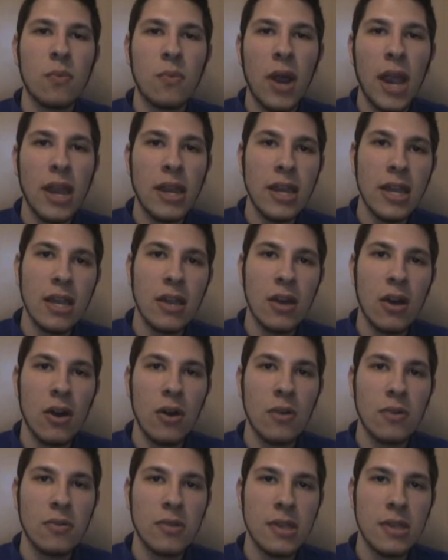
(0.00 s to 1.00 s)
rating
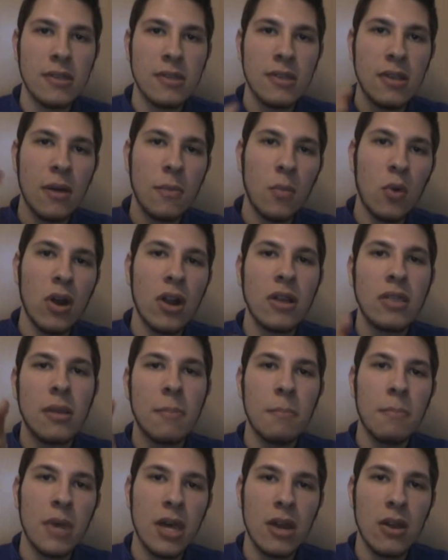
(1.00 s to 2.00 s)
goes, it's somewhere in the
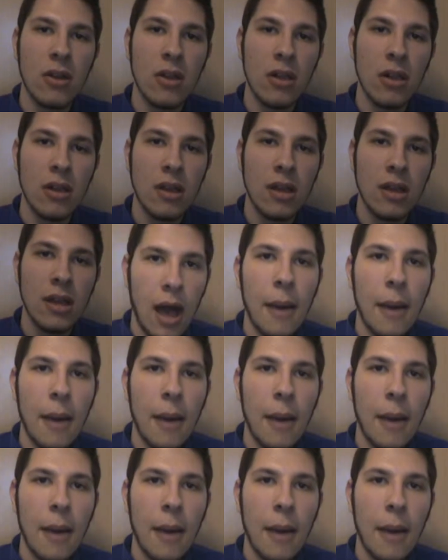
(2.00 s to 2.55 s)
middle.